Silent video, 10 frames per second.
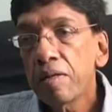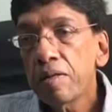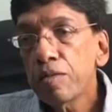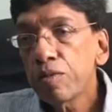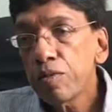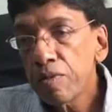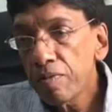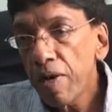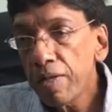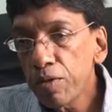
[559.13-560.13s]
So
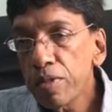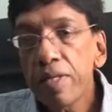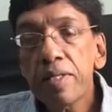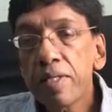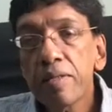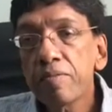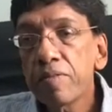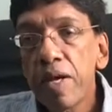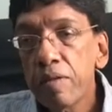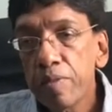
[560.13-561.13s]
I don't think that
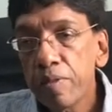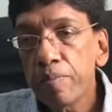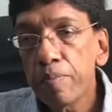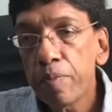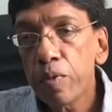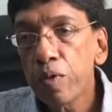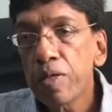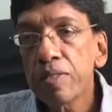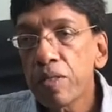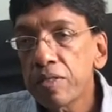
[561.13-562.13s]
there will be
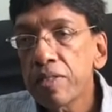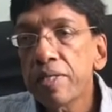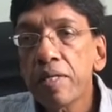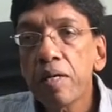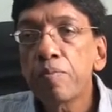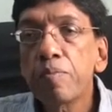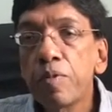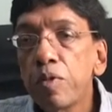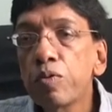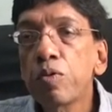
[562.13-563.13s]
progress on setting up
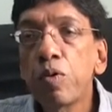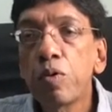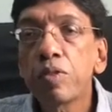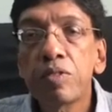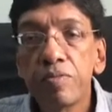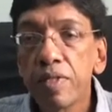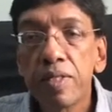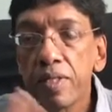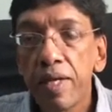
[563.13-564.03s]
new courts with